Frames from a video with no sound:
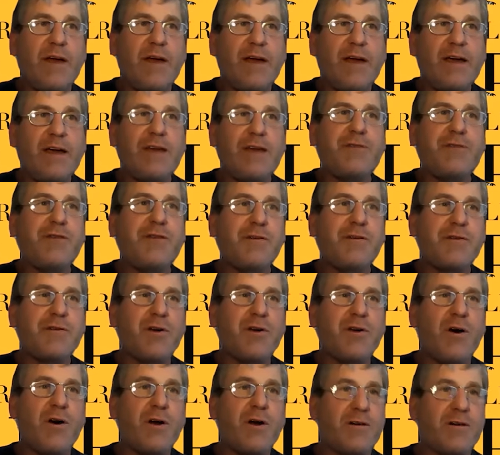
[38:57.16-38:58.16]
if you've
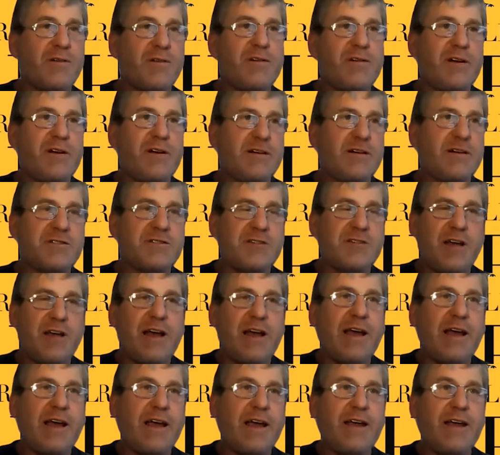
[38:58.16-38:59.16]
got
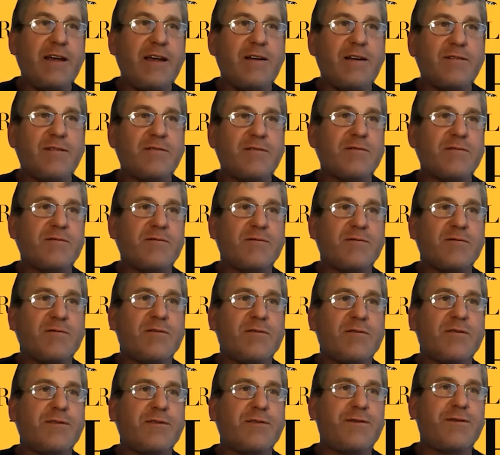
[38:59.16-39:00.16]
say
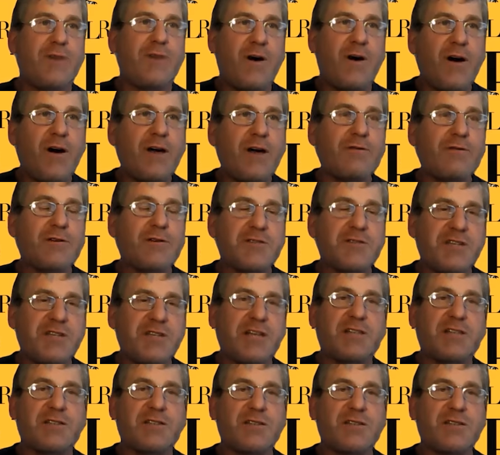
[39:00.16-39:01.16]
five or
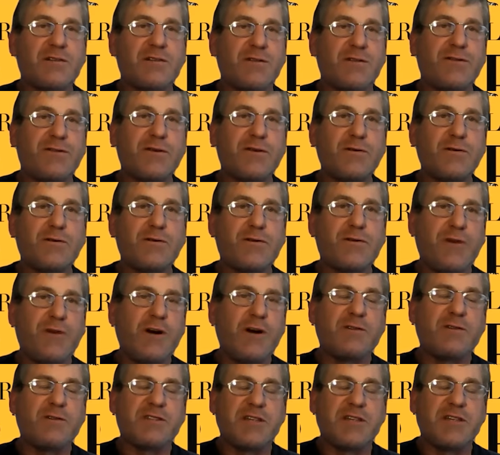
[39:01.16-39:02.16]
six full
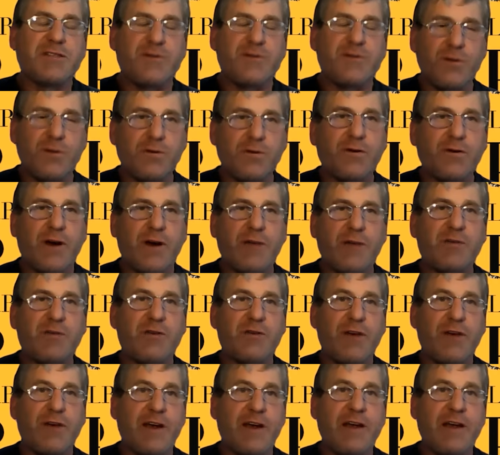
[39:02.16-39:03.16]
five or six full frames
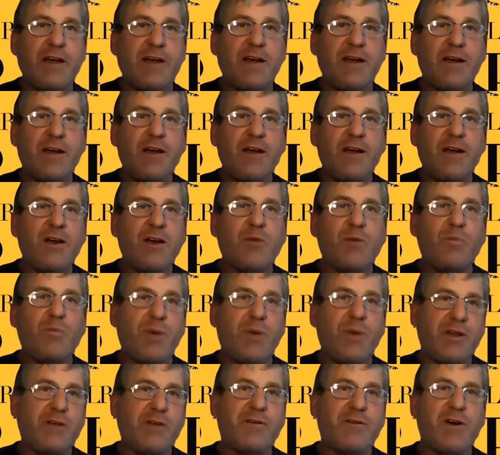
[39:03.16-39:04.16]
of honey,
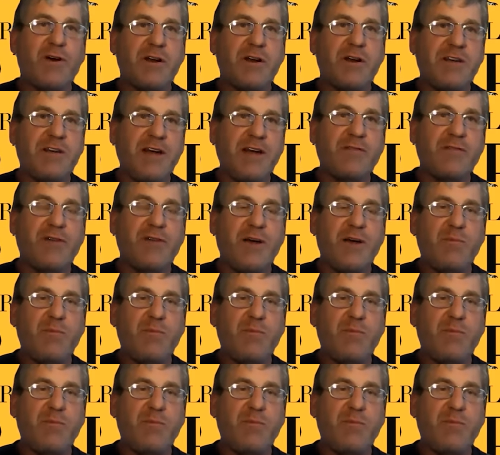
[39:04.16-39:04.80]
but you've got a 10 frame